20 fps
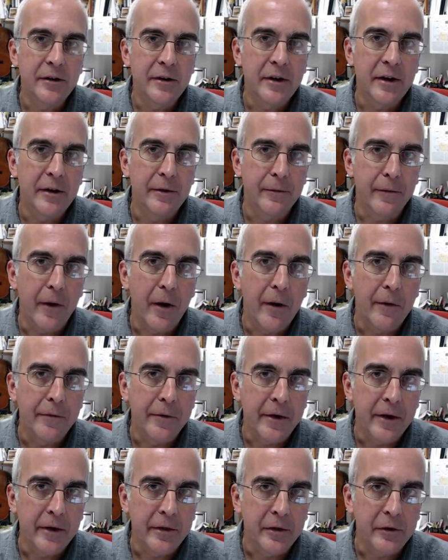
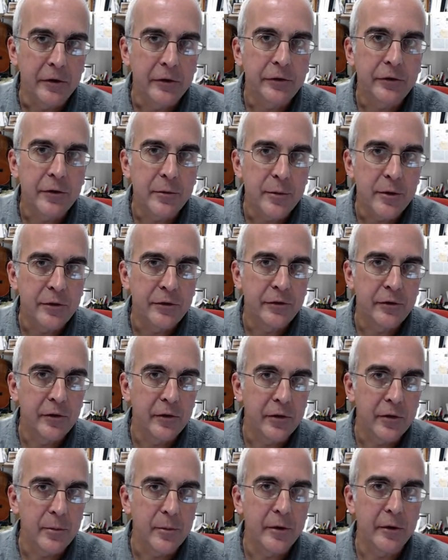involving the distribution of
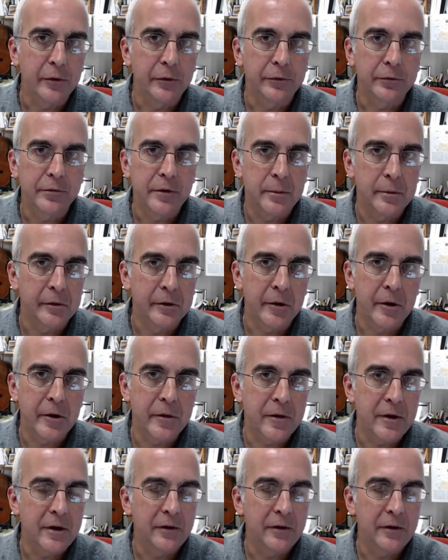the middle cerebral artery,